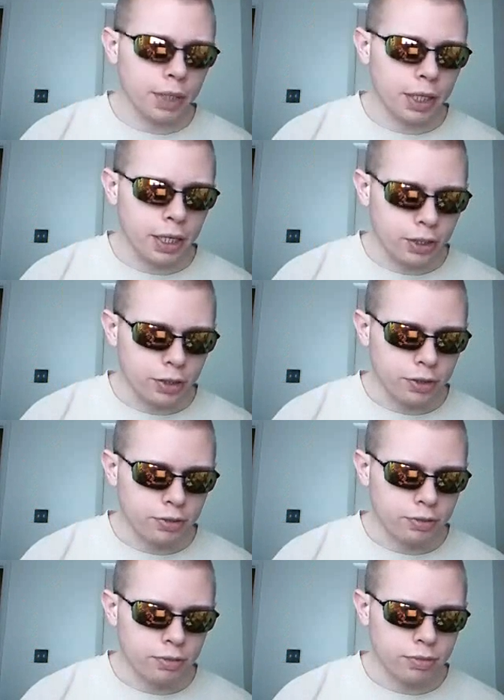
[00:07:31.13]
application?
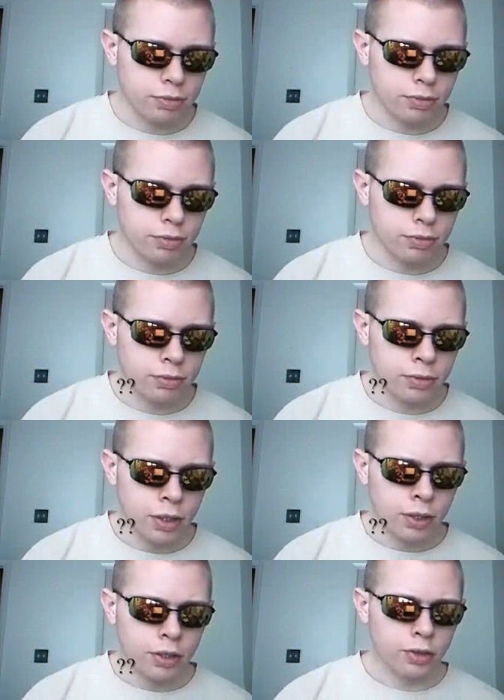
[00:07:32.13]

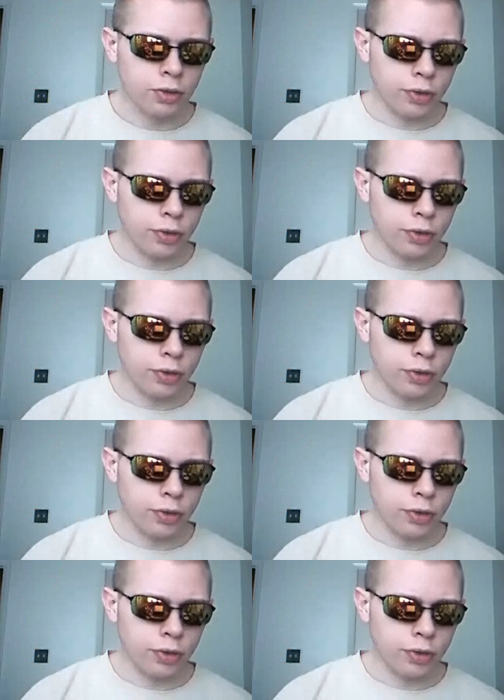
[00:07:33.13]
You